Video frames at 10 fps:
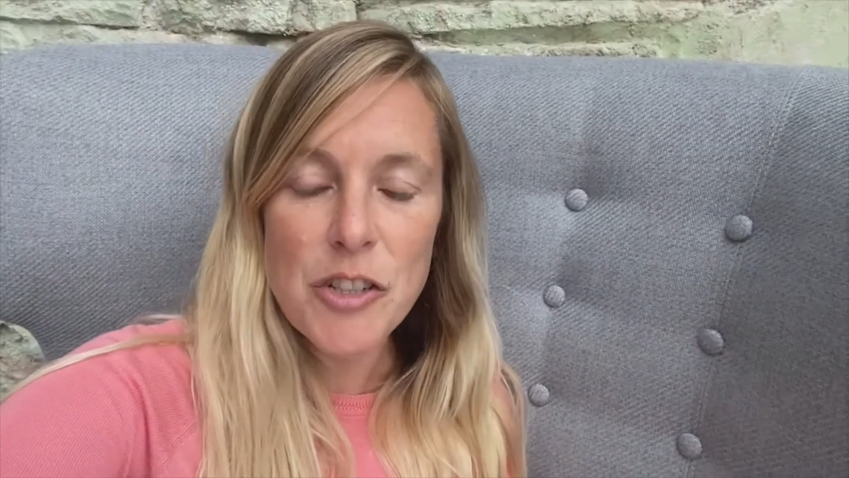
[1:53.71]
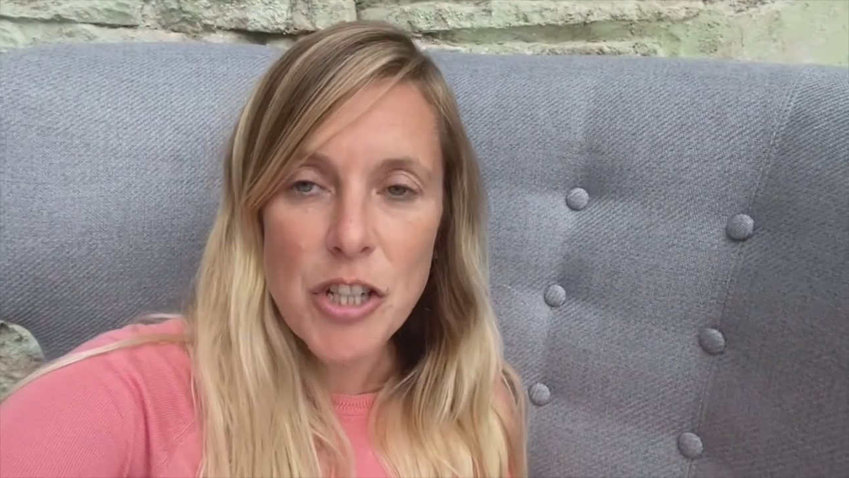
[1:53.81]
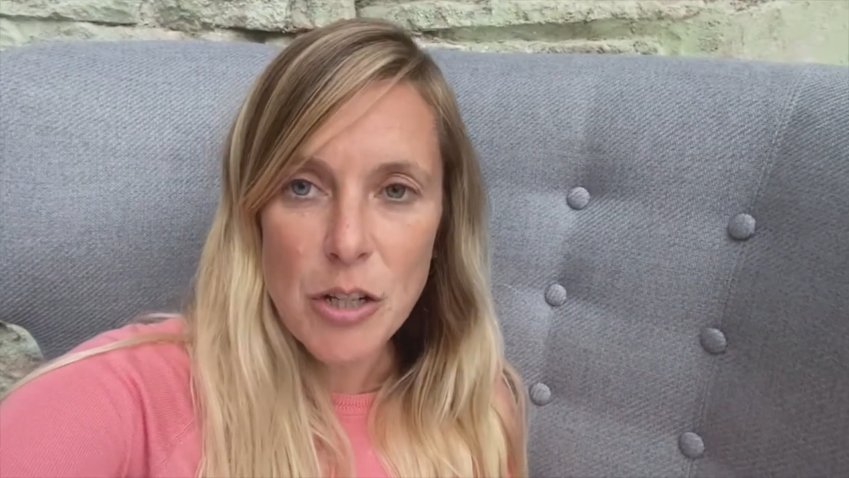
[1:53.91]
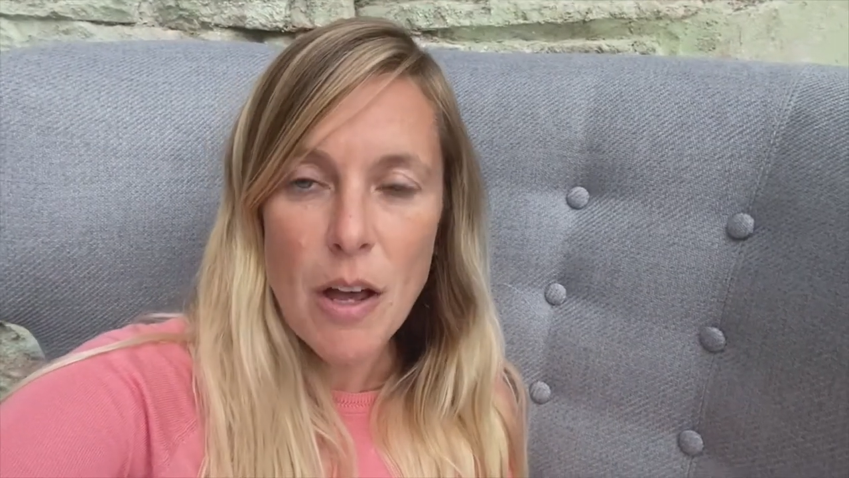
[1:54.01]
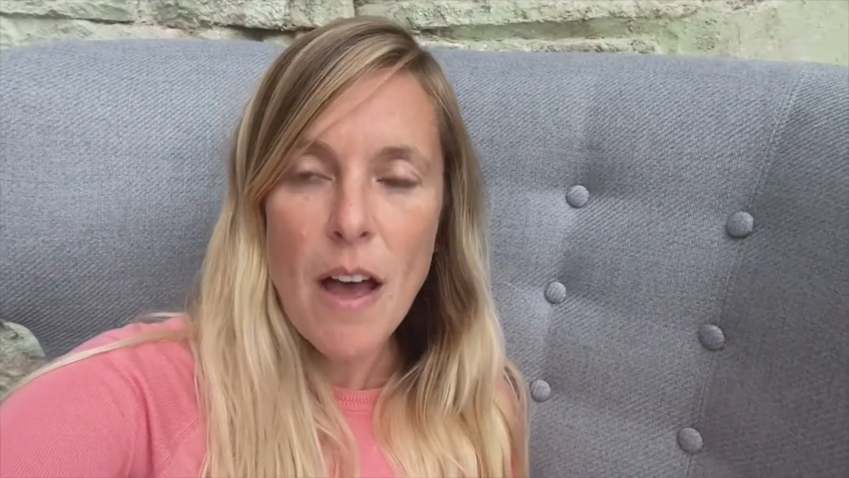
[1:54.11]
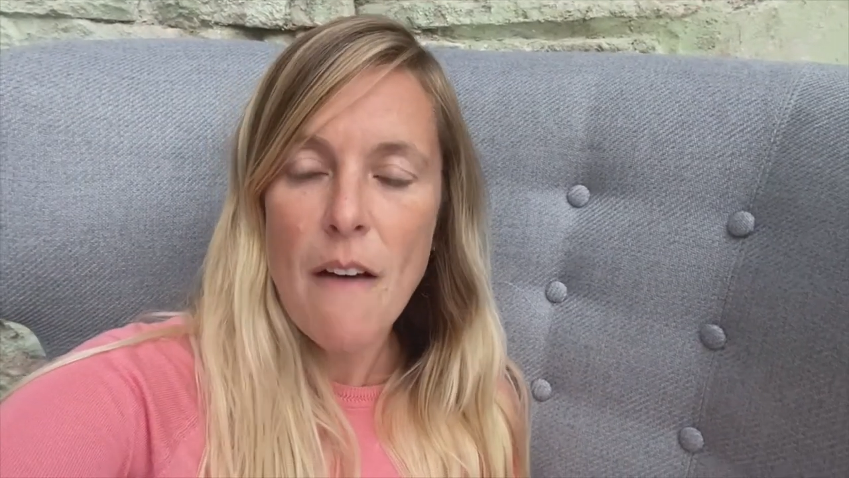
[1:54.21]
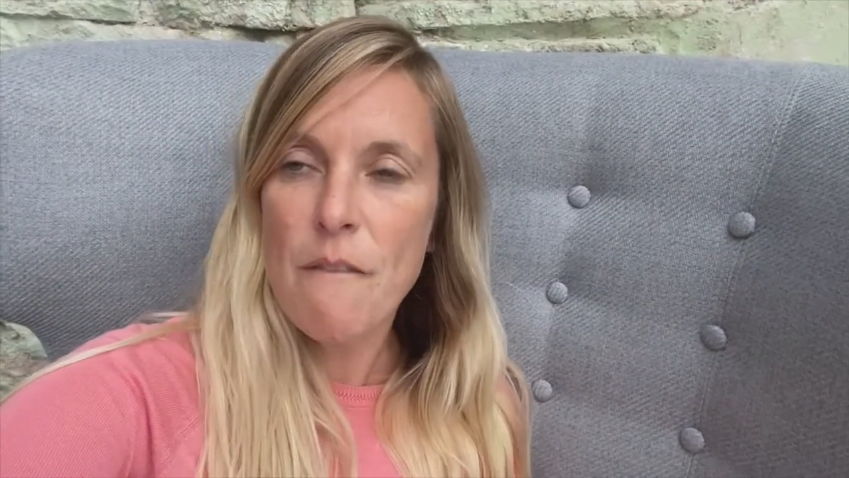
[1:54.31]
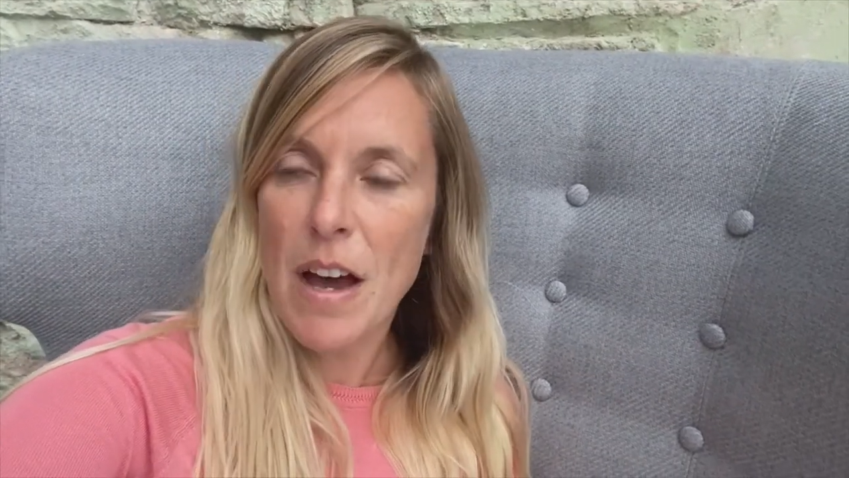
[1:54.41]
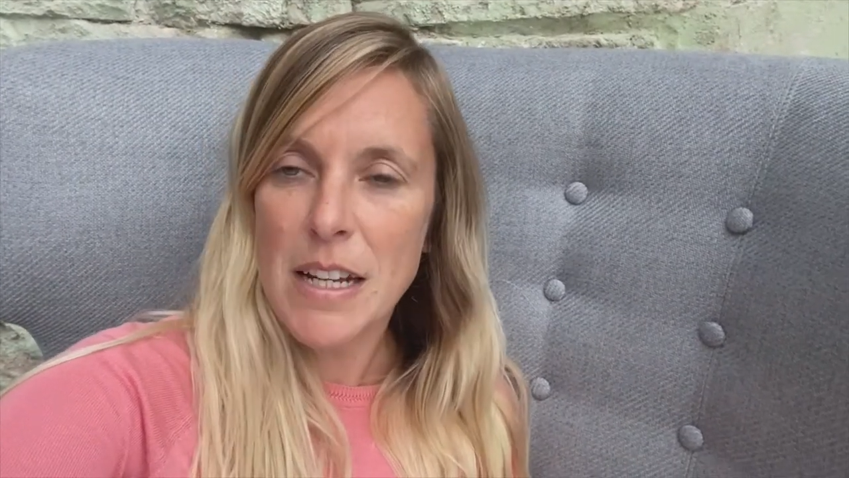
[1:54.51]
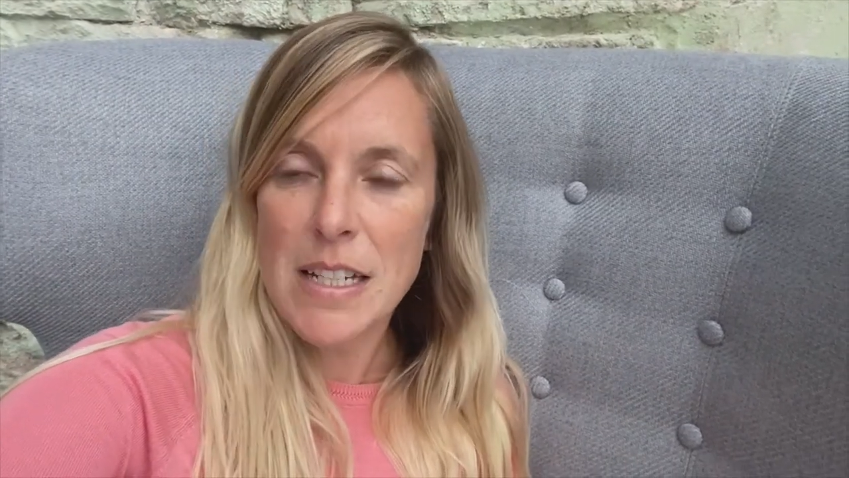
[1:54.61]
too.
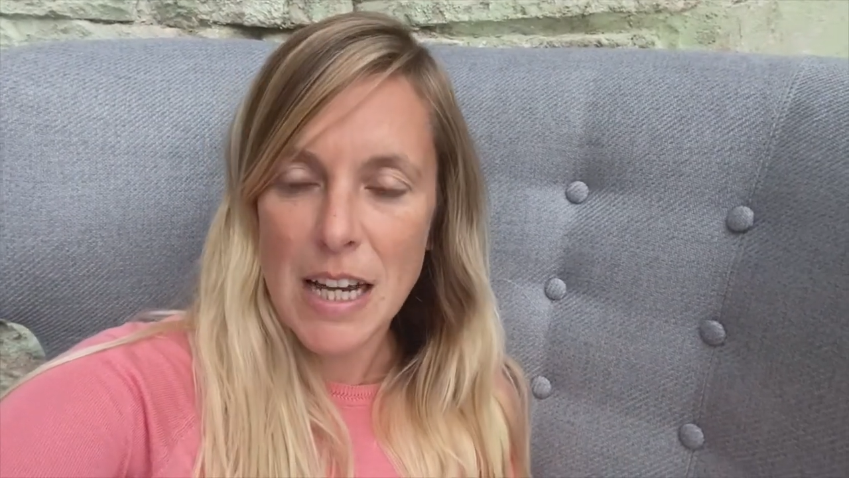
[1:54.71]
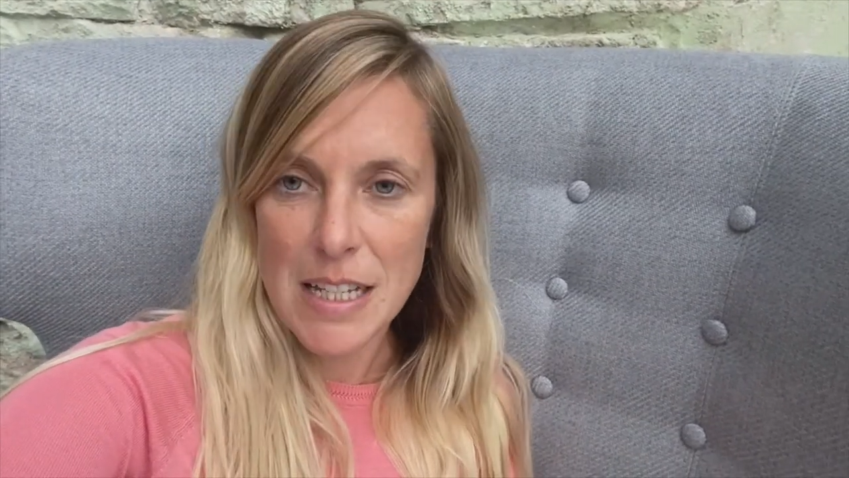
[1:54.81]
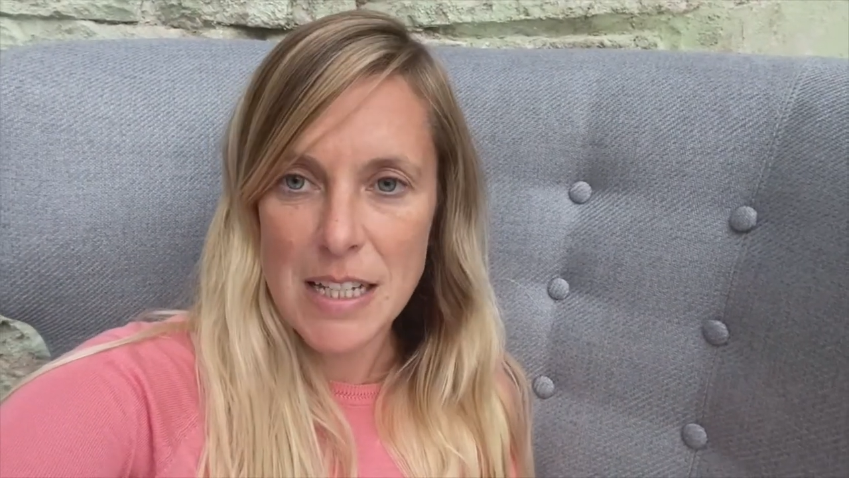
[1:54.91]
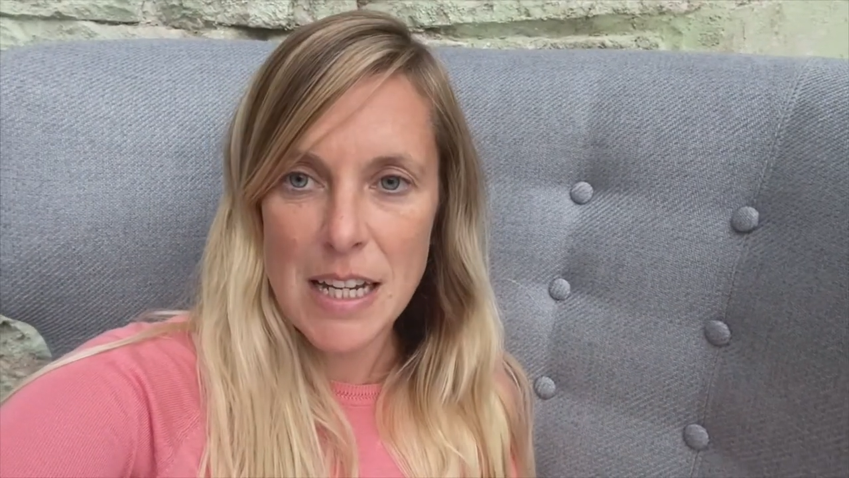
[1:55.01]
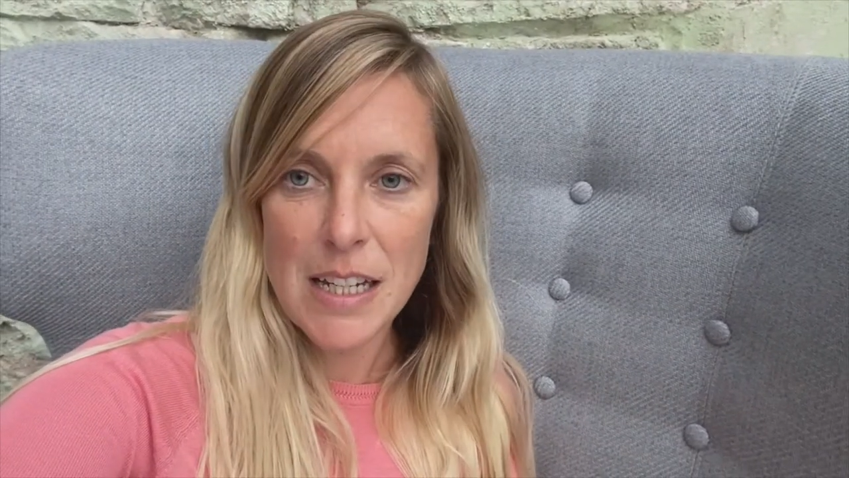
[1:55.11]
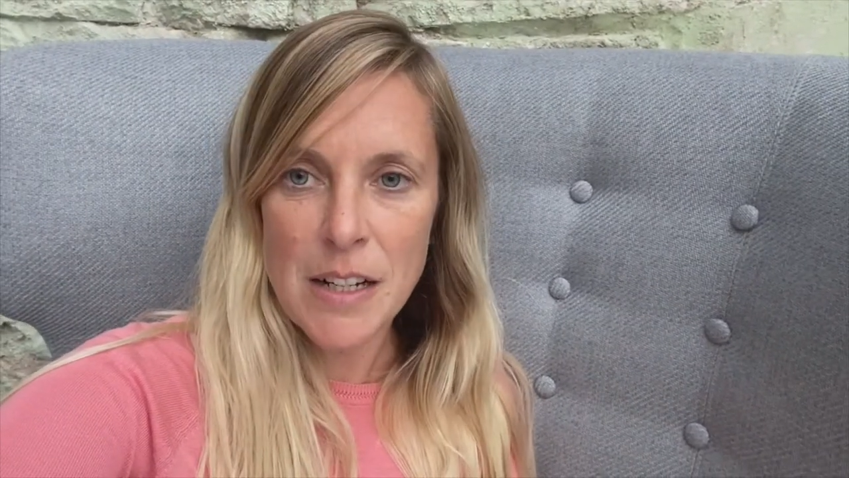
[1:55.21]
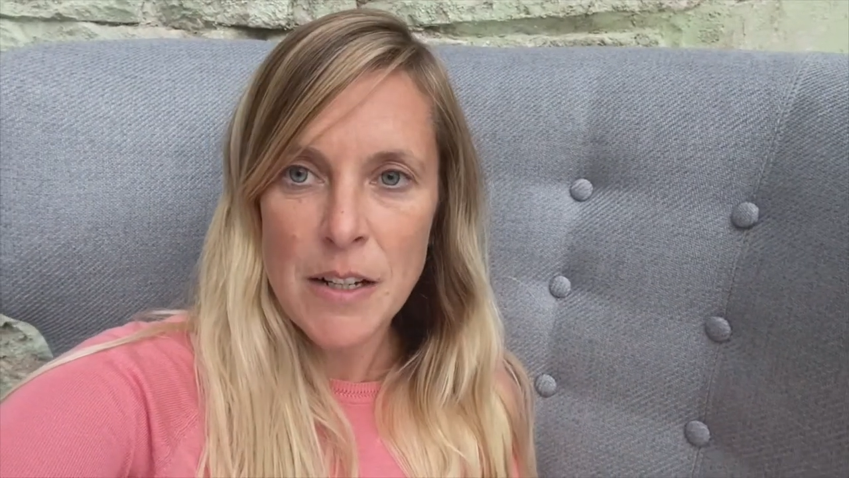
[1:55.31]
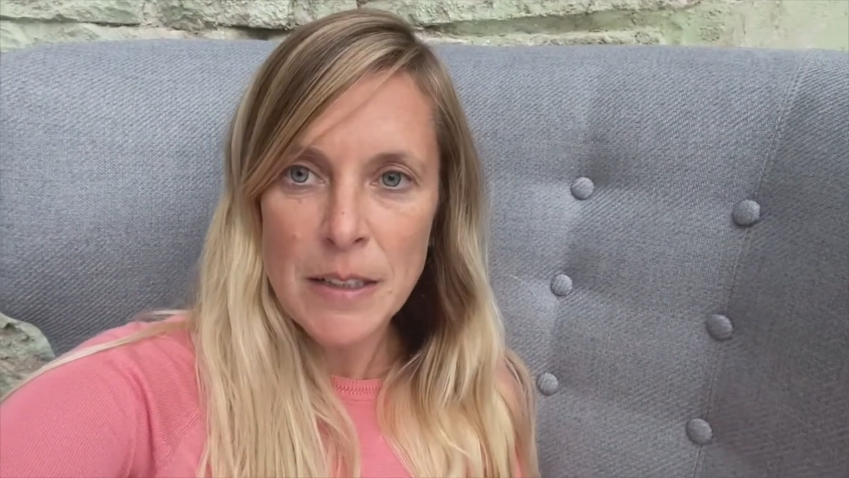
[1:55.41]
Fantastic.